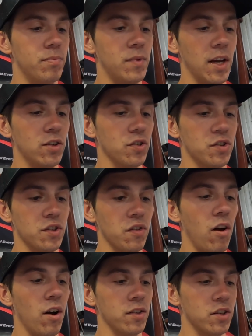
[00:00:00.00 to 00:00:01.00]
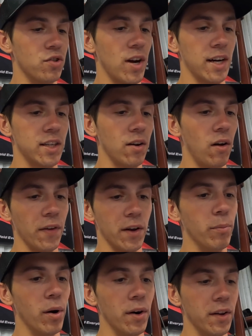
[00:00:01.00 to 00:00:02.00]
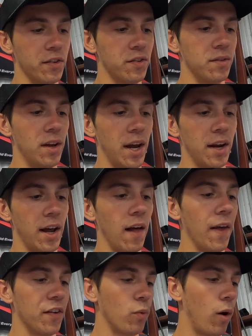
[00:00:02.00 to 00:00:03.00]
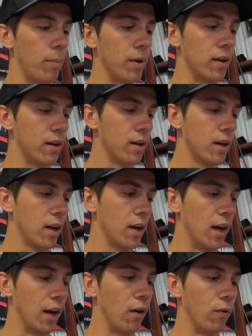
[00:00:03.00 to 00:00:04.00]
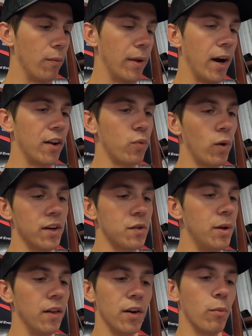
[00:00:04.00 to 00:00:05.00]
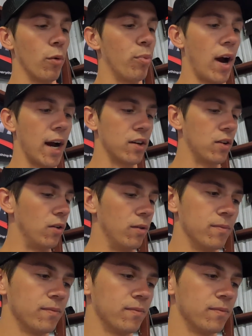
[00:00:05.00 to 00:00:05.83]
take just as long to track down all the components and LS swap it and go from there. I just want it to be a little more practical.